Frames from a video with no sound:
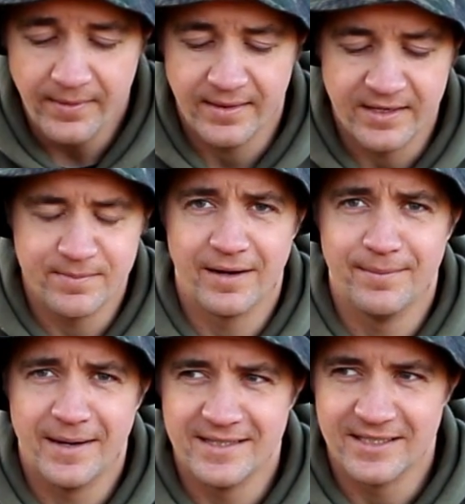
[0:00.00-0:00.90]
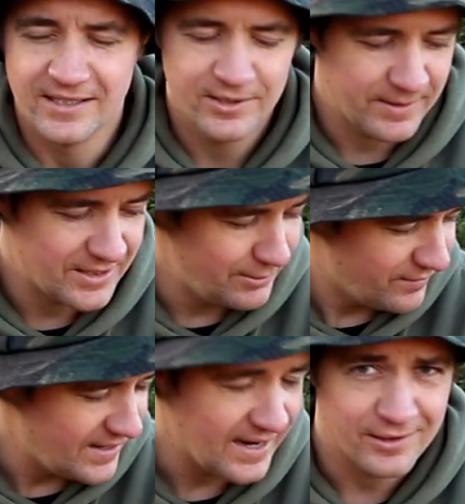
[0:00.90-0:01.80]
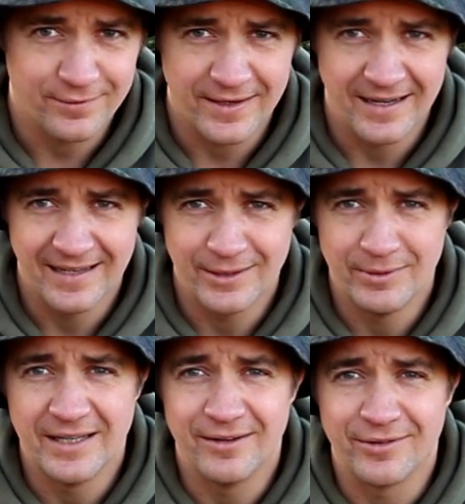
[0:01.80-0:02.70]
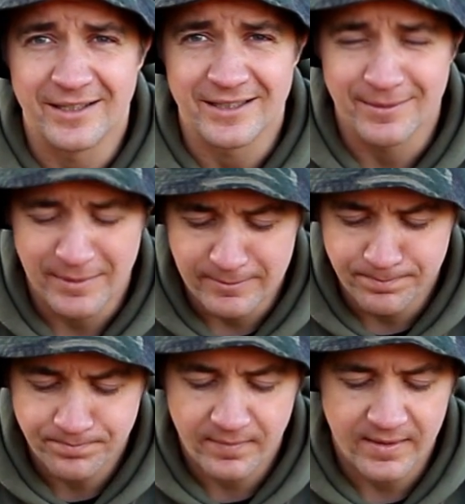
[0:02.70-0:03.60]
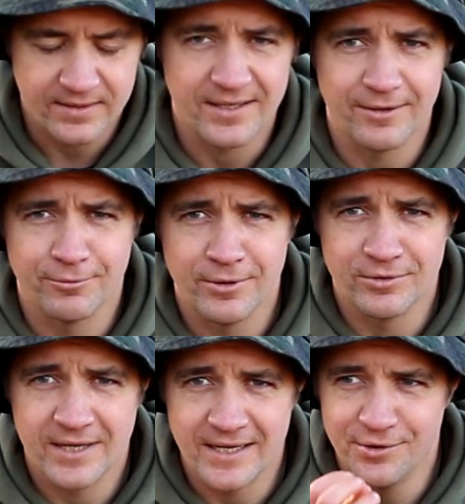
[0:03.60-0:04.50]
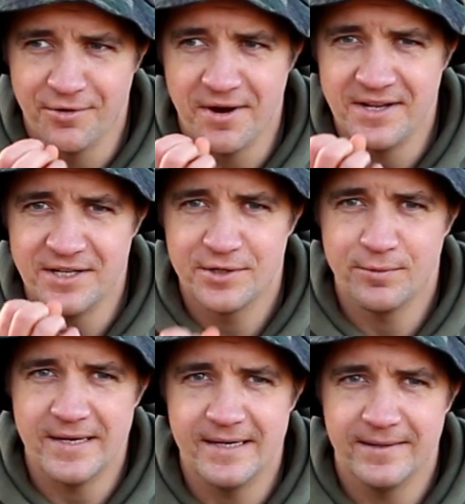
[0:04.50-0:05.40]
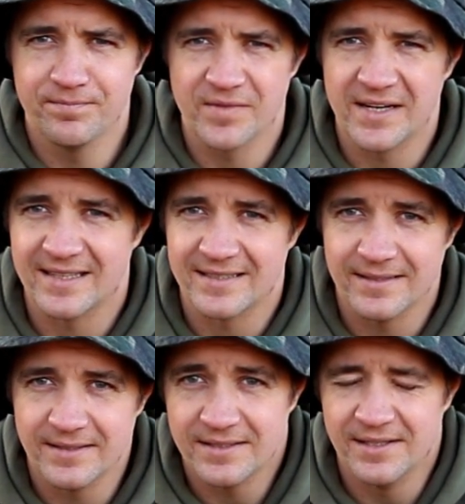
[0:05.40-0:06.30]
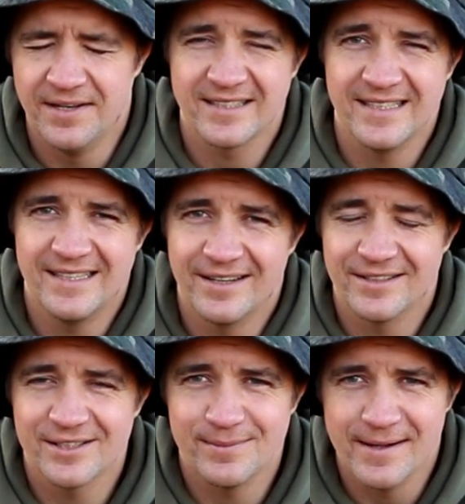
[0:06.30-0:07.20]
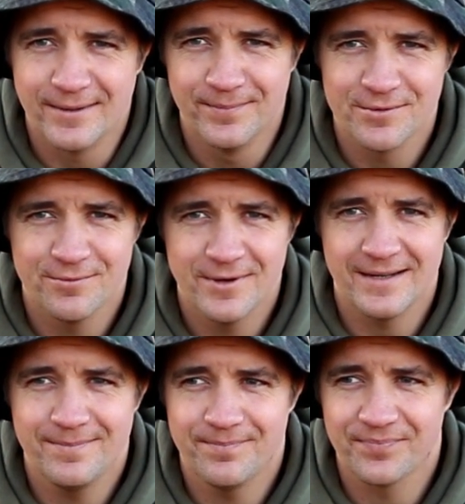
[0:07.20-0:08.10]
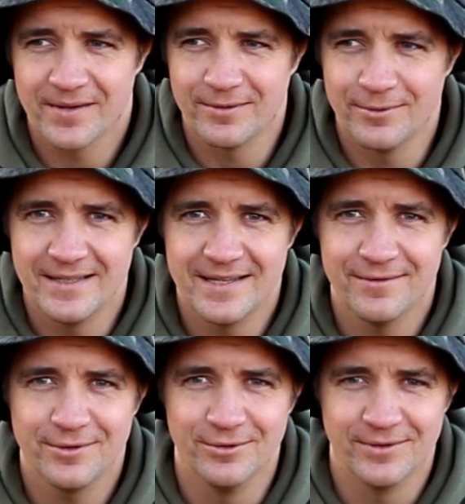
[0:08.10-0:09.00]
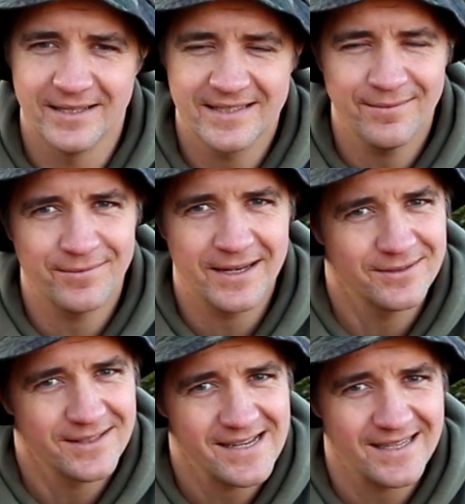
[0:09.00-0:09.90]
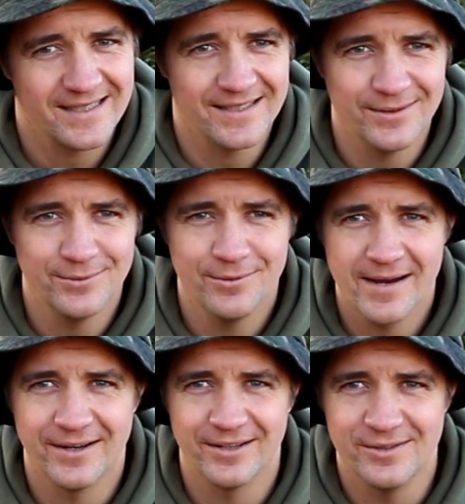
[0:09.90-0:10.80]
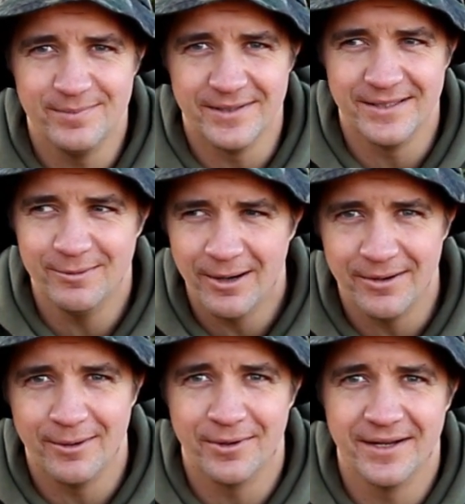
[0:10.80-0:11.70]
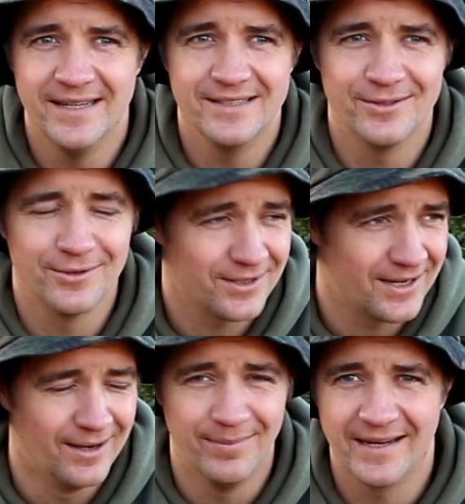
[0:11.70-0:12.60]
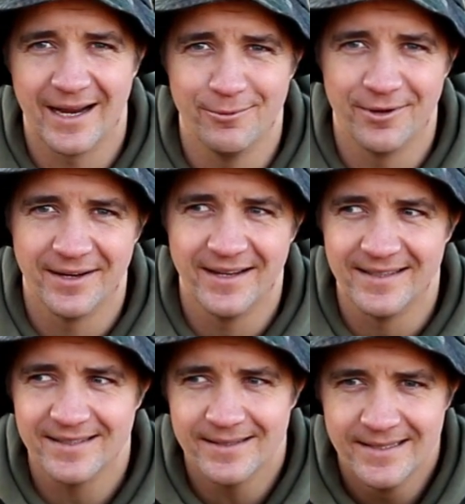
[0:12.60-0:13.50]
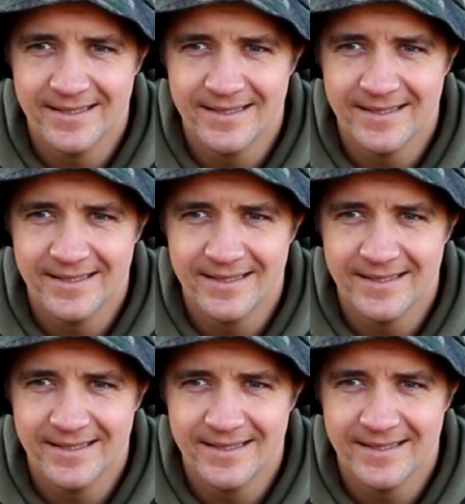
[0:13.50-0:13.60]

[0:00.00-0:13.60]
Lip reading: They smell amazing, especially with the activated liquid that I've plugged them in. It's that real tangerine sweet, nutty kind of smell. It's really difficult. There's something else there you'll recognise, but you won't know what it is, or I can't pick out what it is.